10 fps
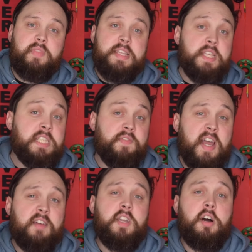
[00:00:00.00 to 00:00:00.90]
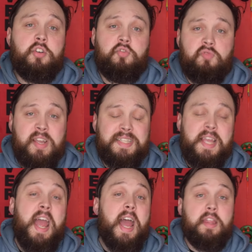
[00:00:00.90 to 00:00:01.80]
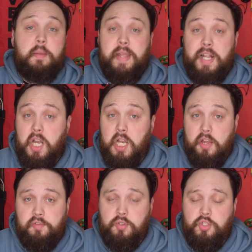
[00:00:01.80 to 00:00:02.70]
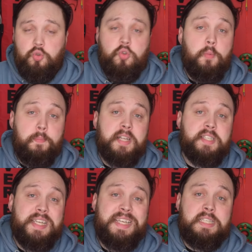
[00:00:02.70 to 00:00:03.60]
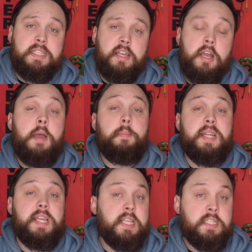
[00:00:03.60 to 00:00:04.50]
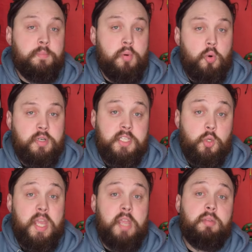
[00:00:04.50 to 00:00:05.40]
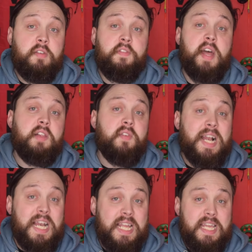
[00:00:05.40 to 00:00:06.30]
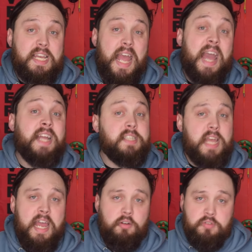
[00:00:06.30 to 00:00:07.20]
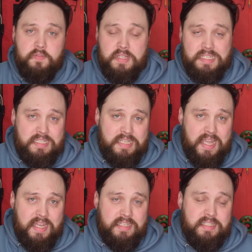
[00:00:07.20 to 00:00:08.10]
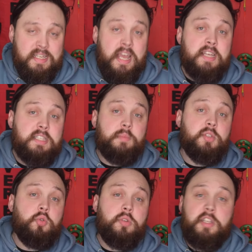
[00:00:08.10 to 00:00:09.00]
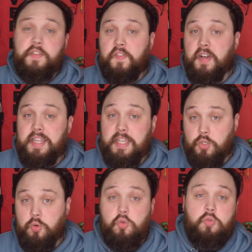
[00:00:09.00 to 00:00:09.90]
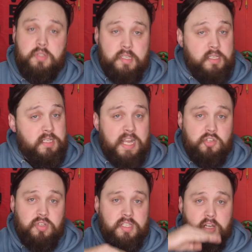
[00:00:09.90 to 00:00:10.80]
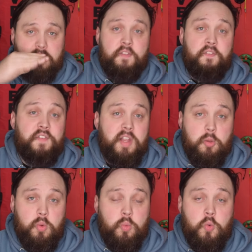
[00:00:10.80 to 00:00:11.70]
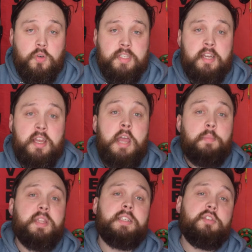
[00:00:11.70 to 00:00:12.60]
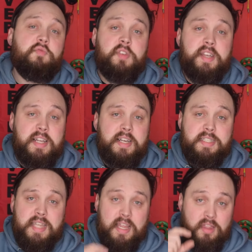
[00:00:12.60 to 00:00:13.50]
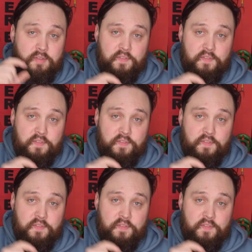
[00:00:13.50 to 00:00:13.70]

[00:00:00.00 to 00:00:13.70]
These valves are great and they make clearing your snorkel much easier, but it is important to keep the valve clean and out of the sand. Some snorkelers find their snorkel just naturally start to fill with water, but they don't realize that the